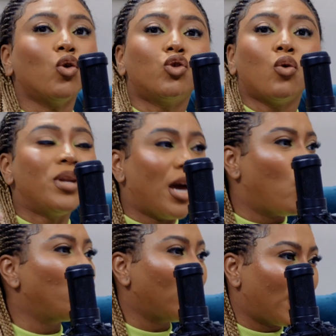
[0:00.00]
So
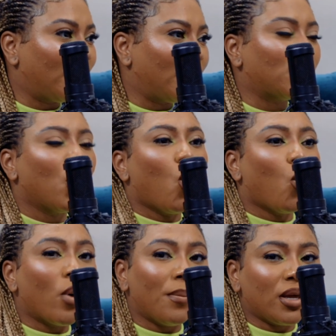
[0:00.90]
now look at this.
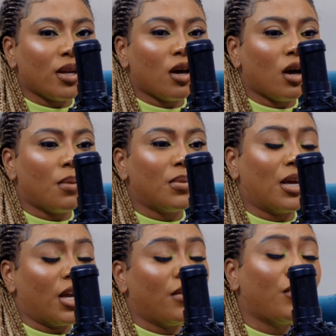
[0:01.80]
Women,
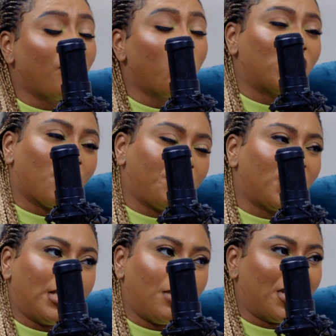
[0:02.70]
if you haven't watched
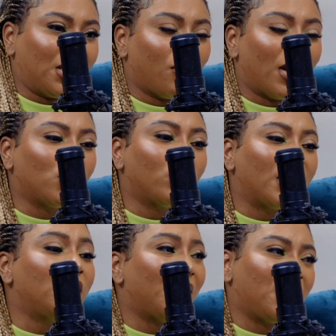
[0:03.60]
Dirty Betty, right? So
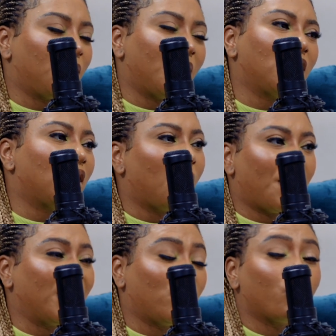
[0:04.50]
Dirty Betty is basically
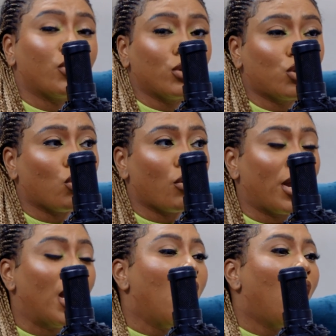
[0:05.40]
it's a real
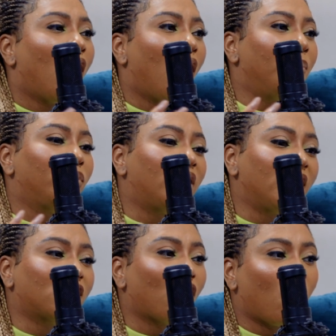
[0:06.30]
story.
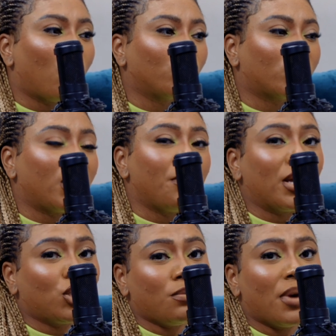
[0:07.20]
This girl, she
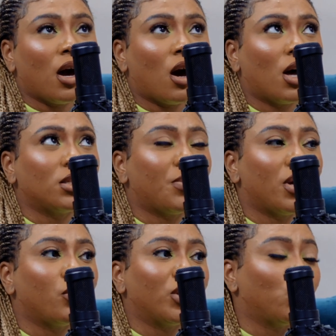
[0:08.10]
met her
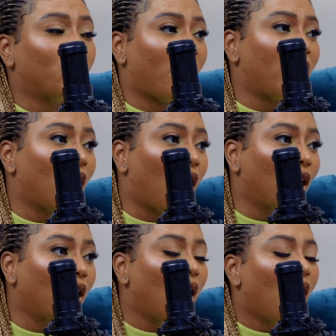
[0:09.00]
husband when she was very
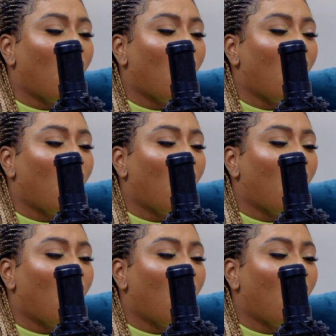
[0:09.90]
young.